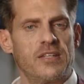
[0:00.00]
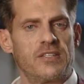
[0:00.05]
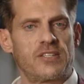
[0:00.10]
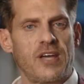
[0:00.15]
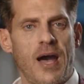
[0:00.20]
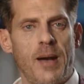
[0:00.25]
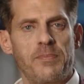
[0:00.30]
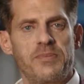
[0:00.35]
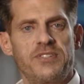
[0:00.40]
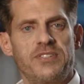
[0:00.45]

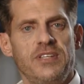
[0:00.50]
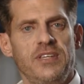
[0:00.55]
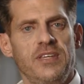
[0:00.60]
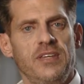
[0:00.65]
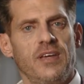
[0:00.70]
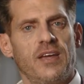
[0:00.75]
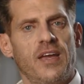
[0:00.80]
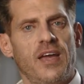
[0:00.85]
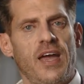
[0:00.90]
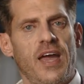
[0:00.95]

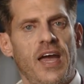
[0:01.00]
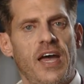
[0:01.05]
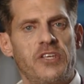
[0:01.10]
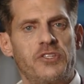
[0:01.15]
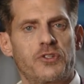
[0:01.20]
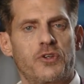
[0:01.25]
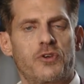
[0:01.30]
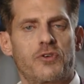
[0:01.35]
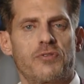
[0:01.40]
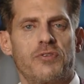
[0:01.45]
Topsy
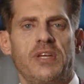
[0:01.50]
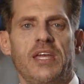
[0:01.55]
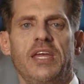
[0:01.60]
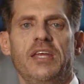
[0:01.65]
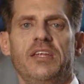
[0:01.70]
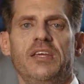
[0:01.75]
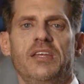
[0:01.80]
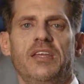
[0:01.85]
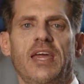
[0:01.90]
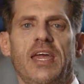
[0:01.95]
has
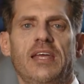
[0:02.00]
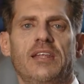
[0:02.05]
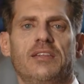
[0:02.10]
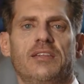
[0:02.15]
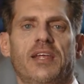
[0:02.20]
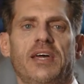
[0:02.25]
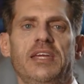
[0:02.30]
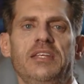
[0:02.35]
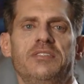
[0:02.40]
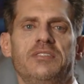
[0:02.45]
created a
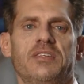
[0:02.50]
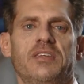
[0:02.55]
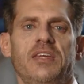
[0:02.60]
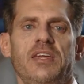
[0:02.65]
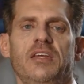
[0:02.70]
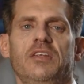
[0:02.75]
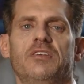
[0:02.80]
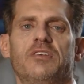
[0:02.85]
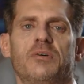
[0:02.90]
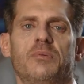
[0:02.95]
light
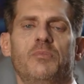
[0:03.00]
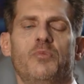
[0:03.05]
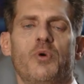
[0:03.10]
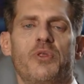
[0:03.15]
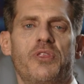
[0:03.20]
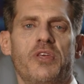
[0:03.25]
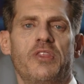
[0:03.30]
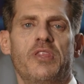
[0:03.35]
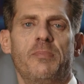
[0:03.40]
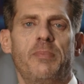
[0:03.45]
kingdom
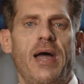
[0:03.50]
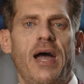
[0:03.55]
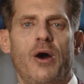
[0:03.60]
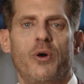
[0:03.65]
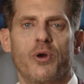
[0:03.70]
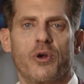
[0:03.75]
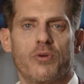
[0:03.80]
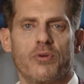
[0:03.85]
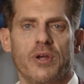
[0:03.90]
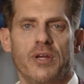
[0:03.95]
within the
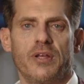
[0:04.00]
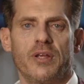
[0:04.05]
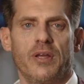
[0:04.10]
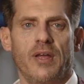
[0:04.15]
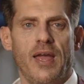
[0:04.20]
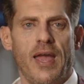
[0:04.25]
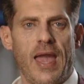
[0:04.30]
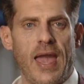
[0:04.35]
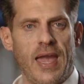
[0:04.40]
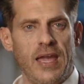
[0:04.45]
power grid,
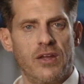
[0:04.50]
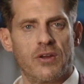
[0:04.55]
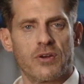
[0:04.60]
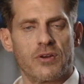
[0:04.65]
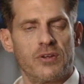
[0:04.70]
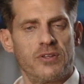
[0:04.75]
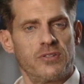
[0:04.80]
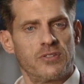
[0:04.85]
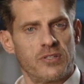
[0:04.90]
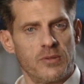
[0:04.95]

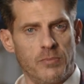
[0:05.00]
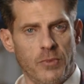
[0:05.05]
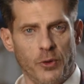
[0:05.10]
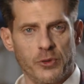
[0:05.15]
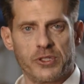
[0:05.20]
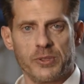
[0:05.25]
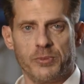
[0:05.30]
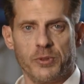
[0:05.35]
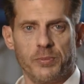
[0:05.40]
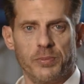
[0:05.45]
anchored to
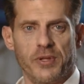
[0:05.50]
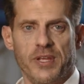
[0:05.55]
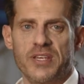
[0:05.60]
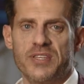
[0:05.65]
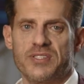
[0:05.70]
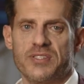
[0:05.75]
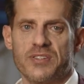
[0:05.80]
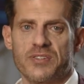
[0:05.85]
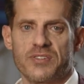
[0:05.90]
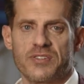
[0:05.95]
multiple
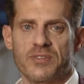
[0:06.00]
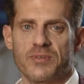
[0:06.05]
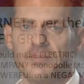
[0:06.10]
places.